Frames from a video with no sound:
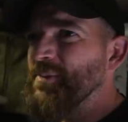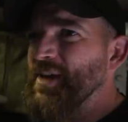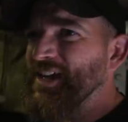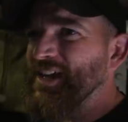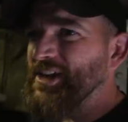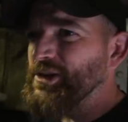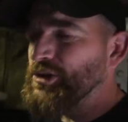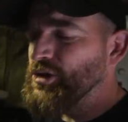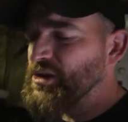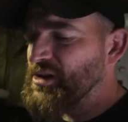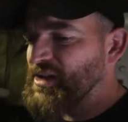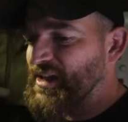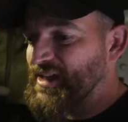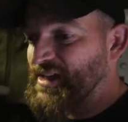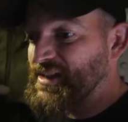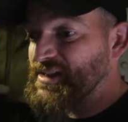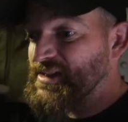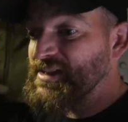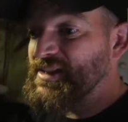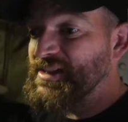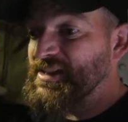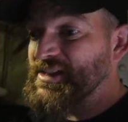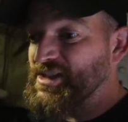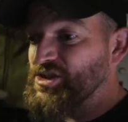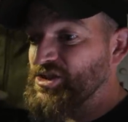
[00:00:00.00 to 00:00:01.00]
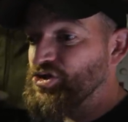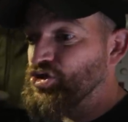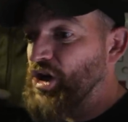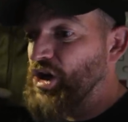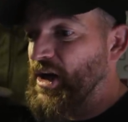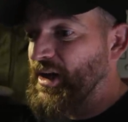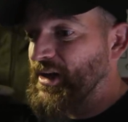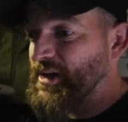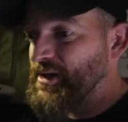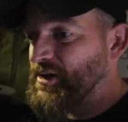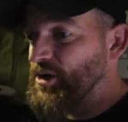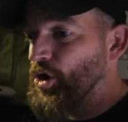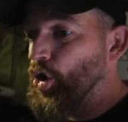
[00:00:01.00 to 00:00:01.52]
make it look like it's this
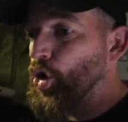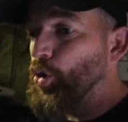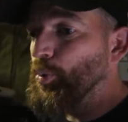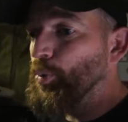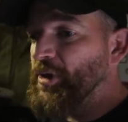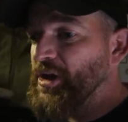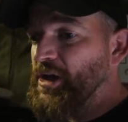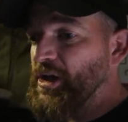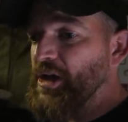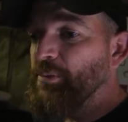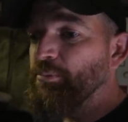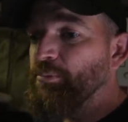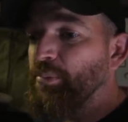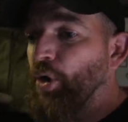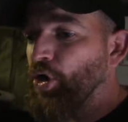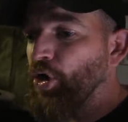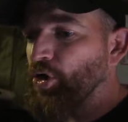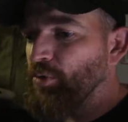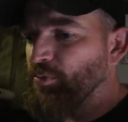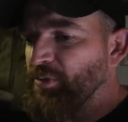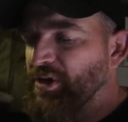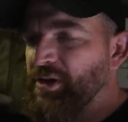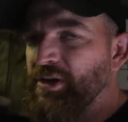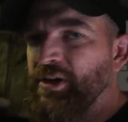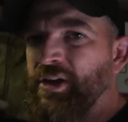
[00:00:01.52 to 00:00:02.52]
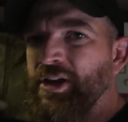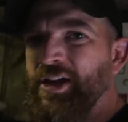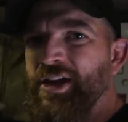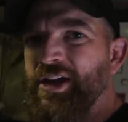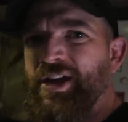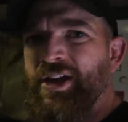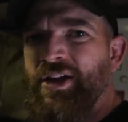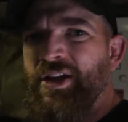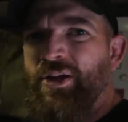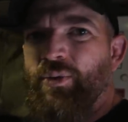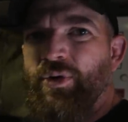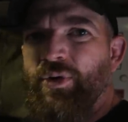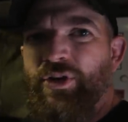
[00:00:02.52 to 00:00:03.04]
giant open compartment
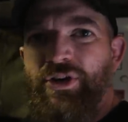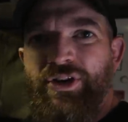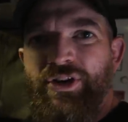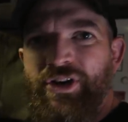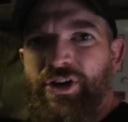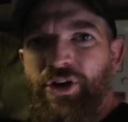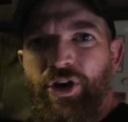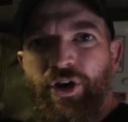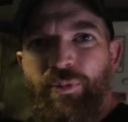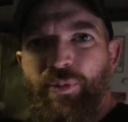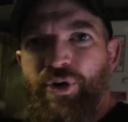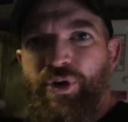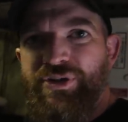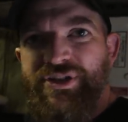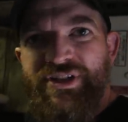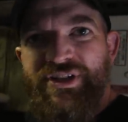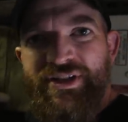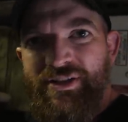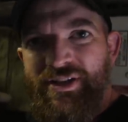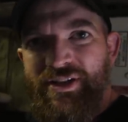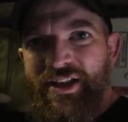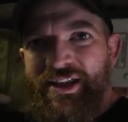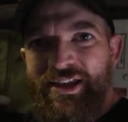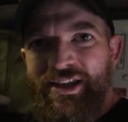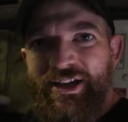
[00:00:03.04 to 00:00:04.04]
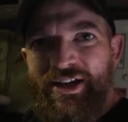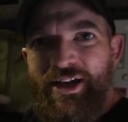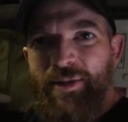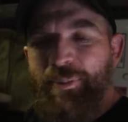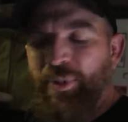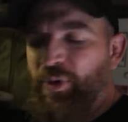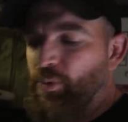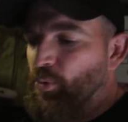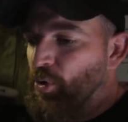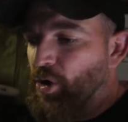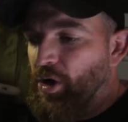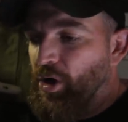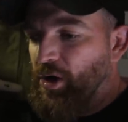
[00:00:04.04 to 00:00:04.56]
where you can almost like get up
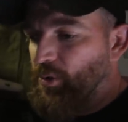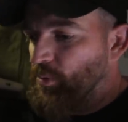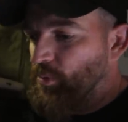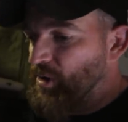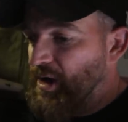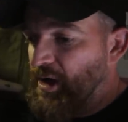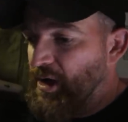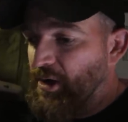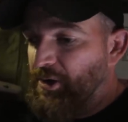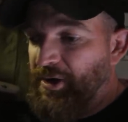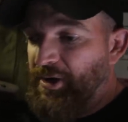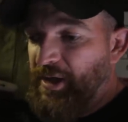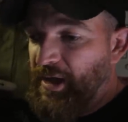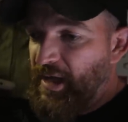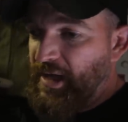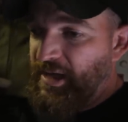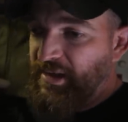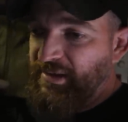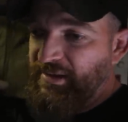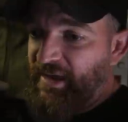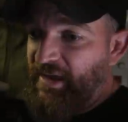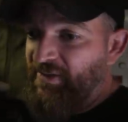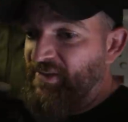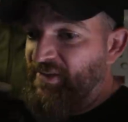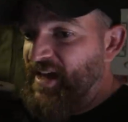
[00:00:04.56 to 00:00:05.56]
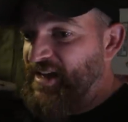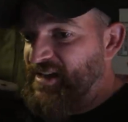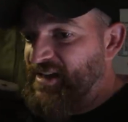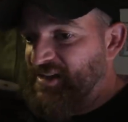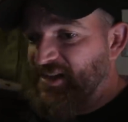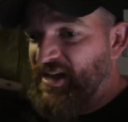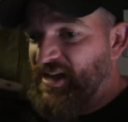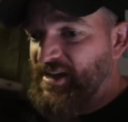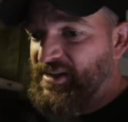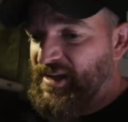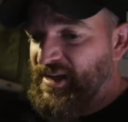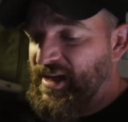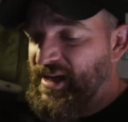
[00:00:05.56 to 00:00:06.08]
and walk around, and and that is
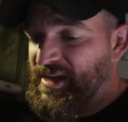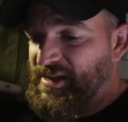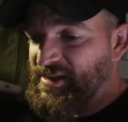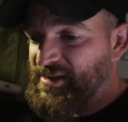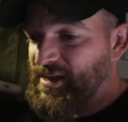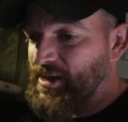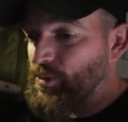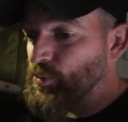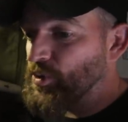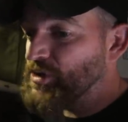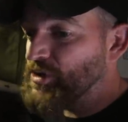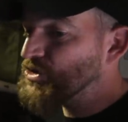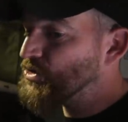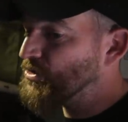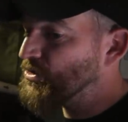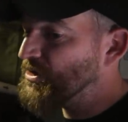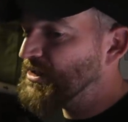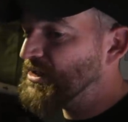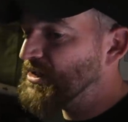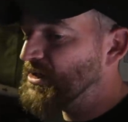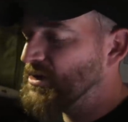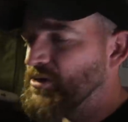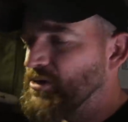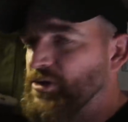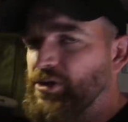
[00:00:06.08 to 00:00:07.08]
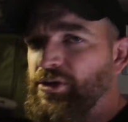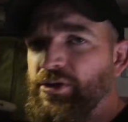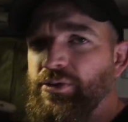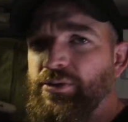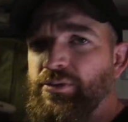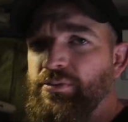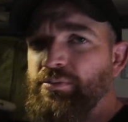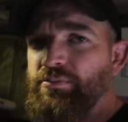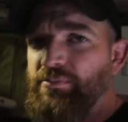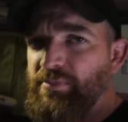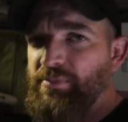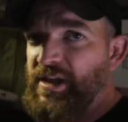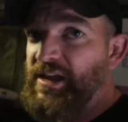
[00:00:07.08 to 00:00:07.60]
not the case. Like once you're in here,
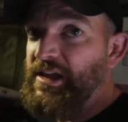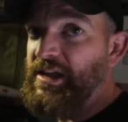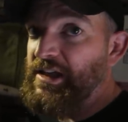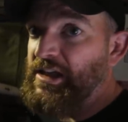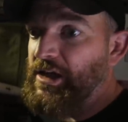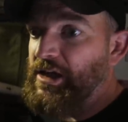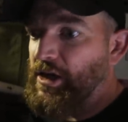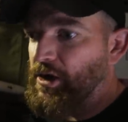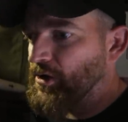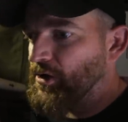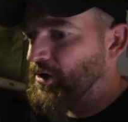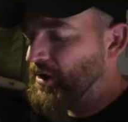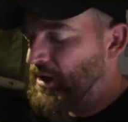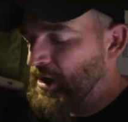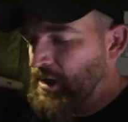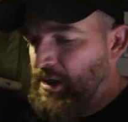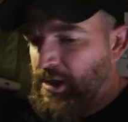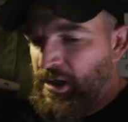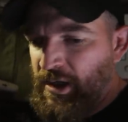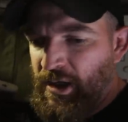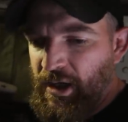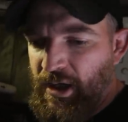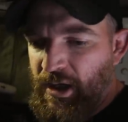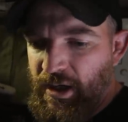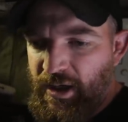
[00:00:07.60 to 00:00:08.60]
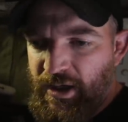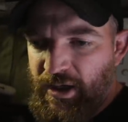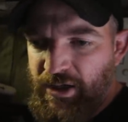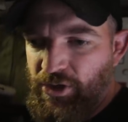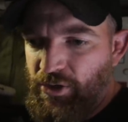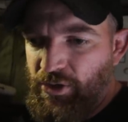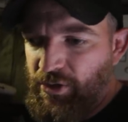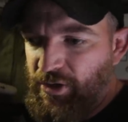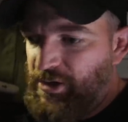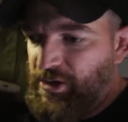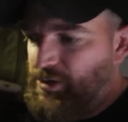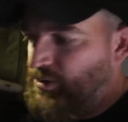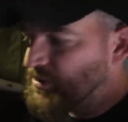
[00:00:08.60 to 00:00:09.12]
you're in here, uh, and
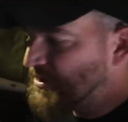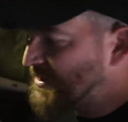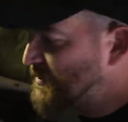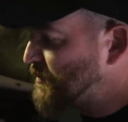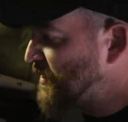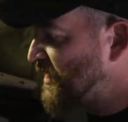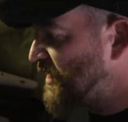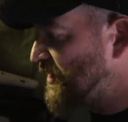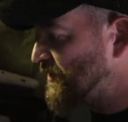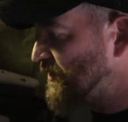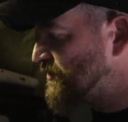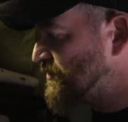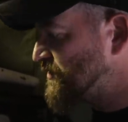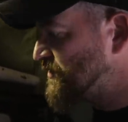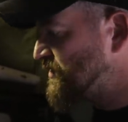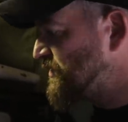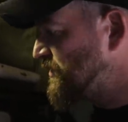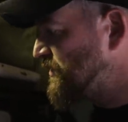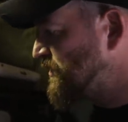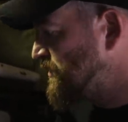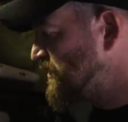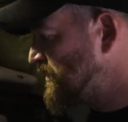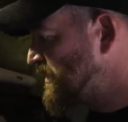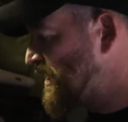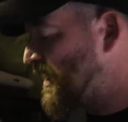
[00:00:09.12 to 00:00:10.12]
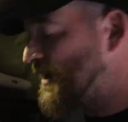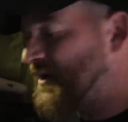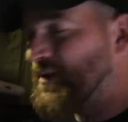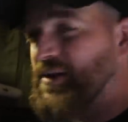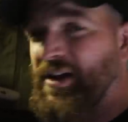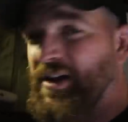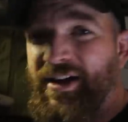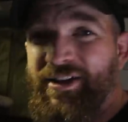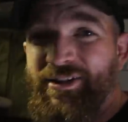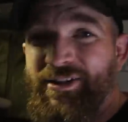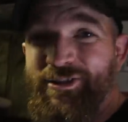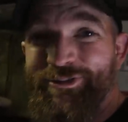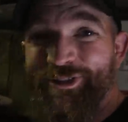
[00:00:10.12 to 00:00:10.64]
you're in your spot. There's not a
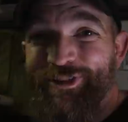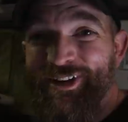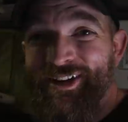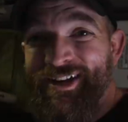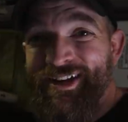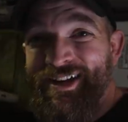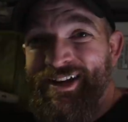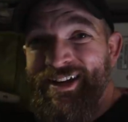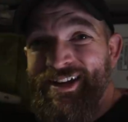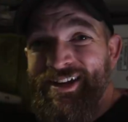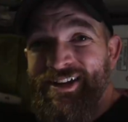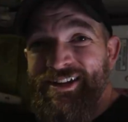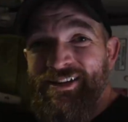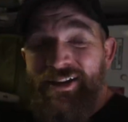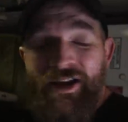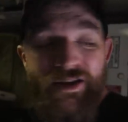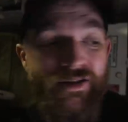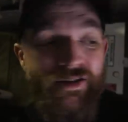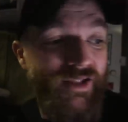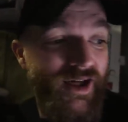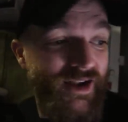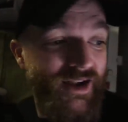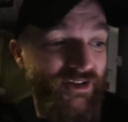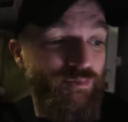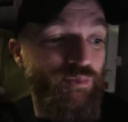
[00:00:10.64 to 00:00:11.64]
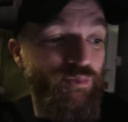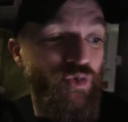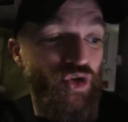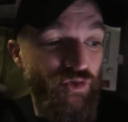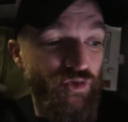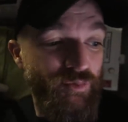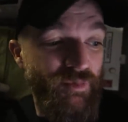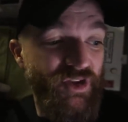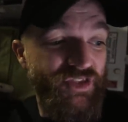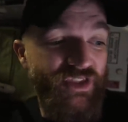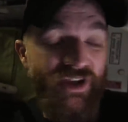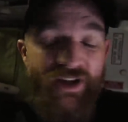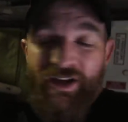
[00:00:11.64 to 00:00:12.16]
lot of not a lot of
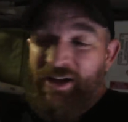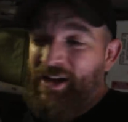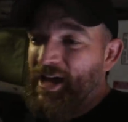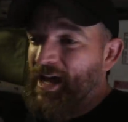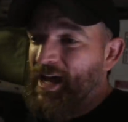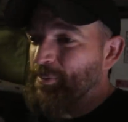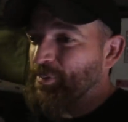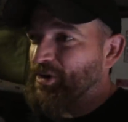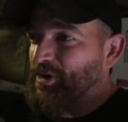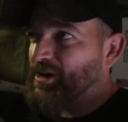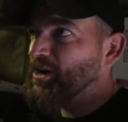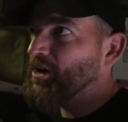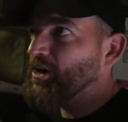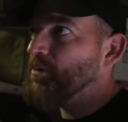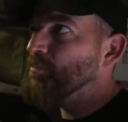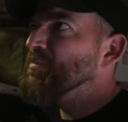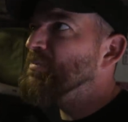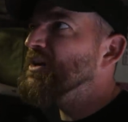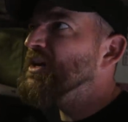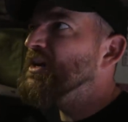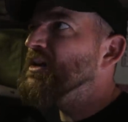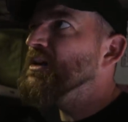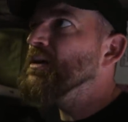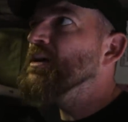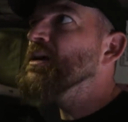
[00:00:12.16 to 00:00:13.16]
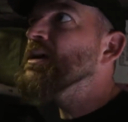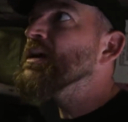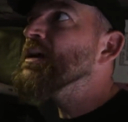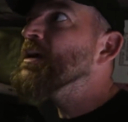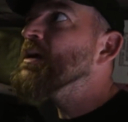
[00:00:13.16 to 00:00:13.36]
movement that could happen here, but